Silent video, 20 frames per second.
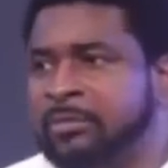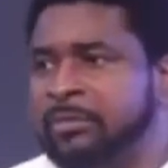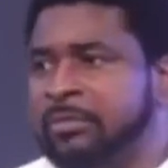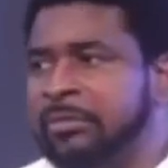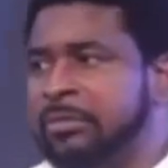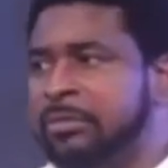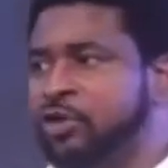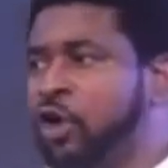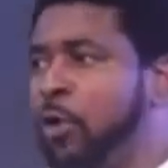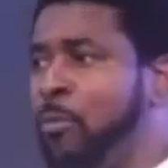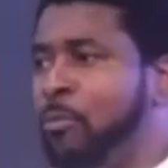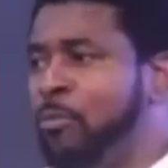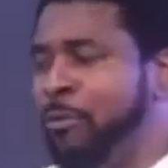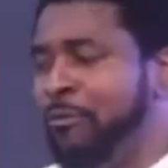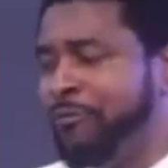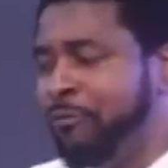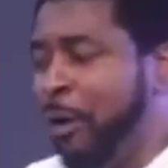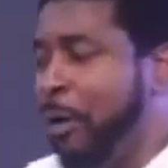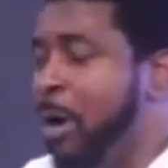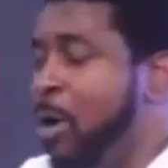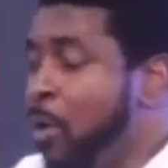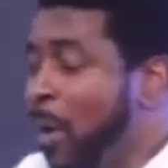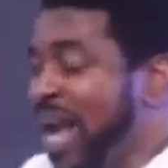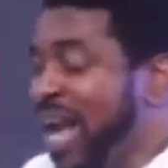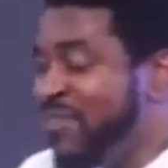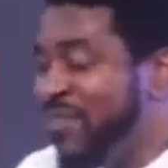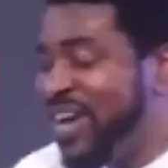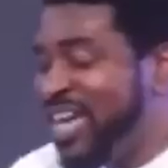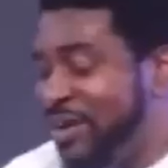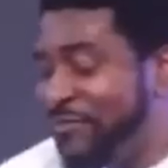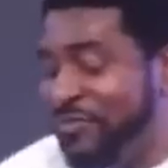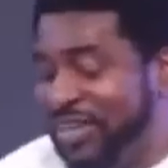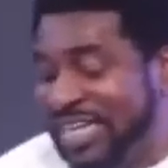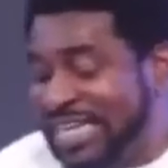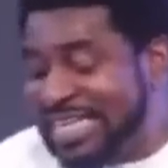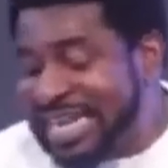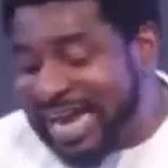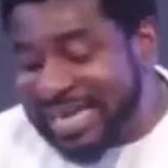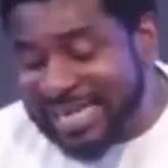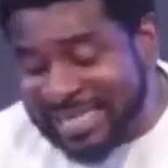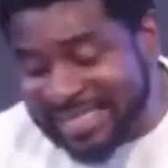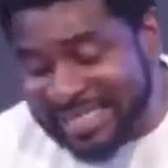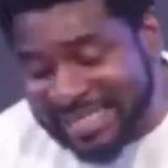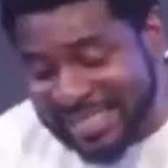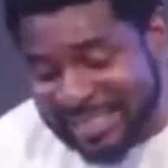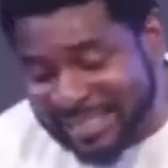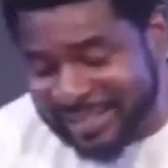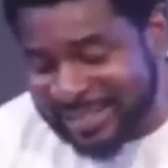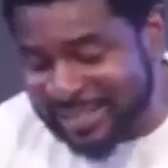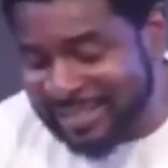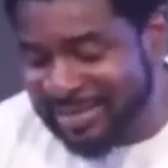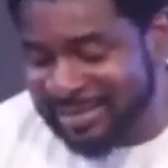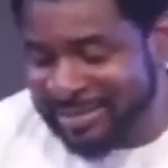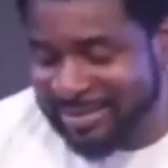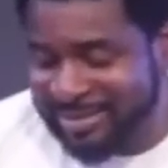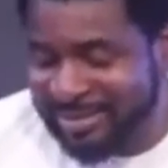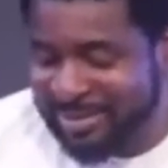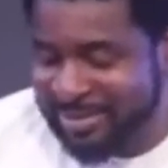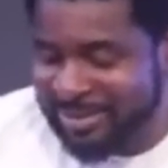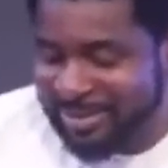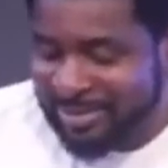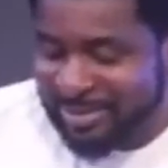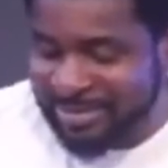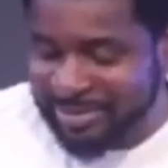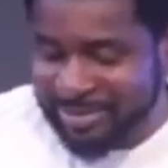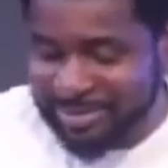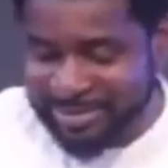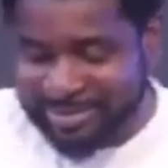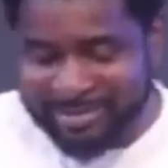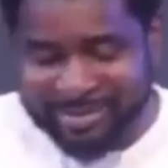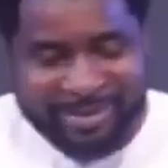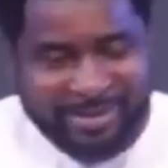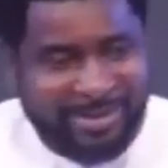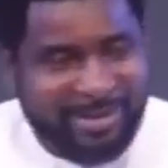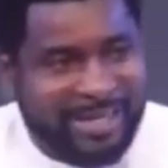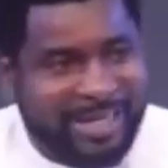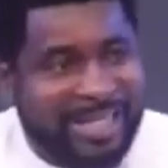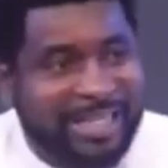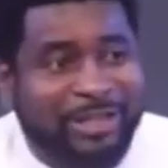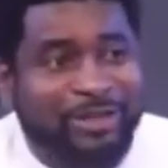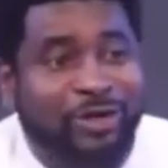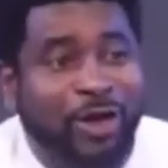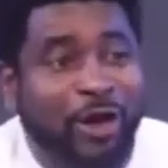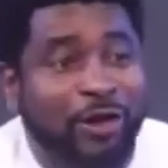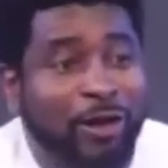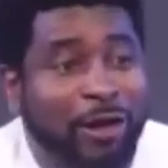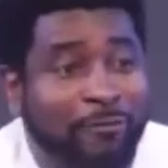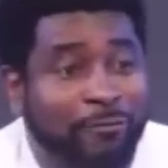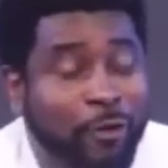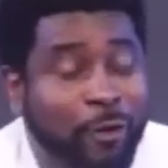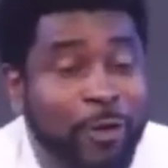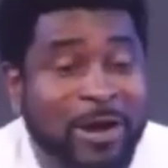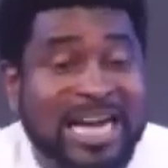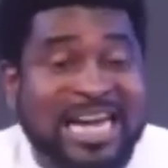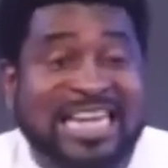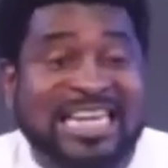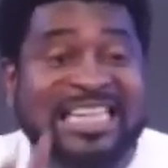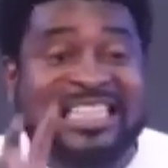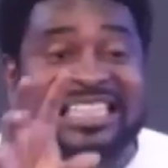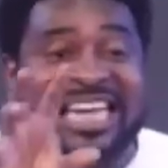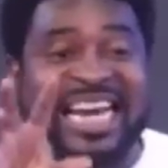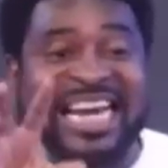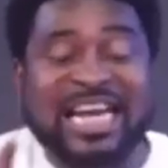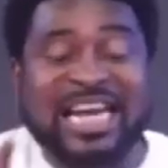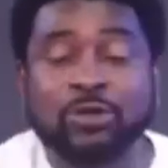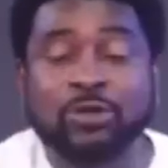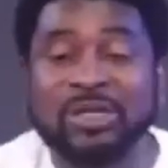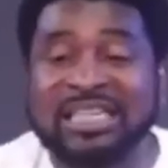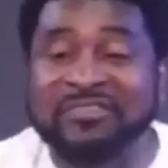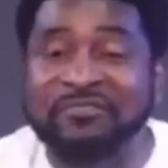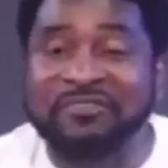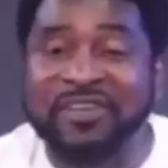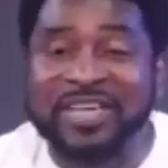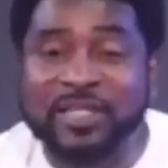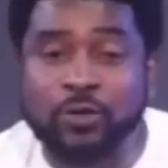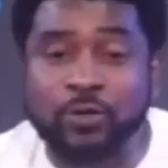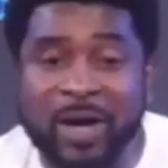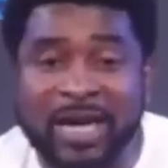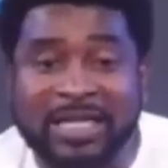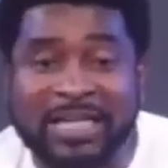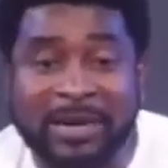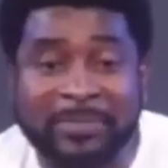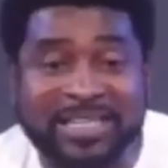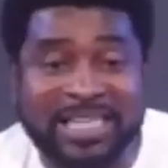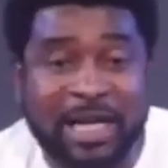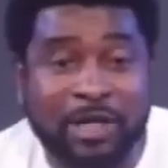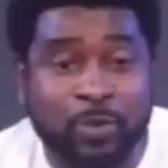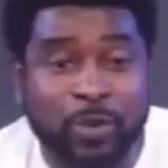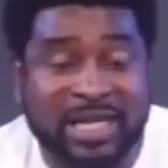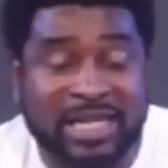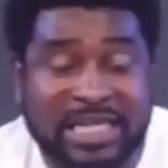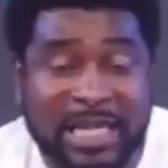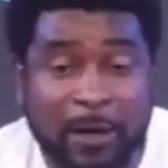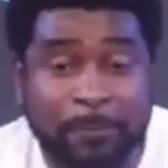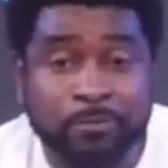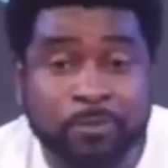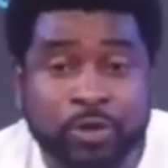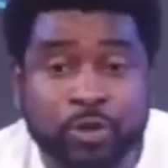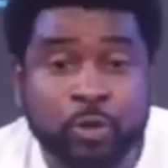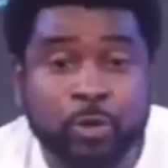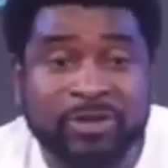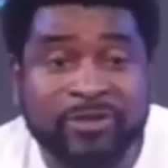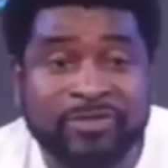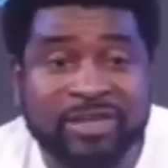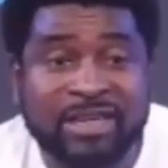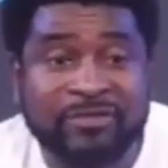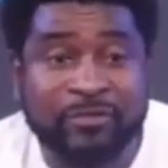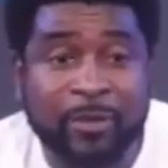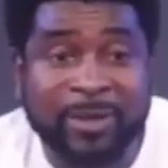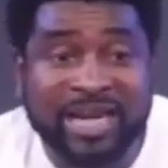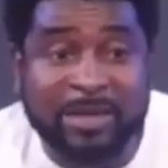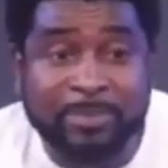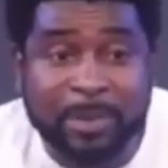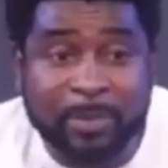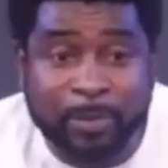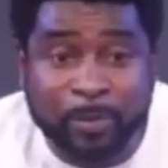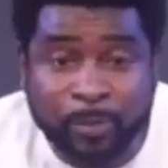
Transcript: Don't move from, whenever you're feeling that giz-giz, it's not love. Oh. The challenge with the first one, let me tell you quickly now, you will feel it for many people.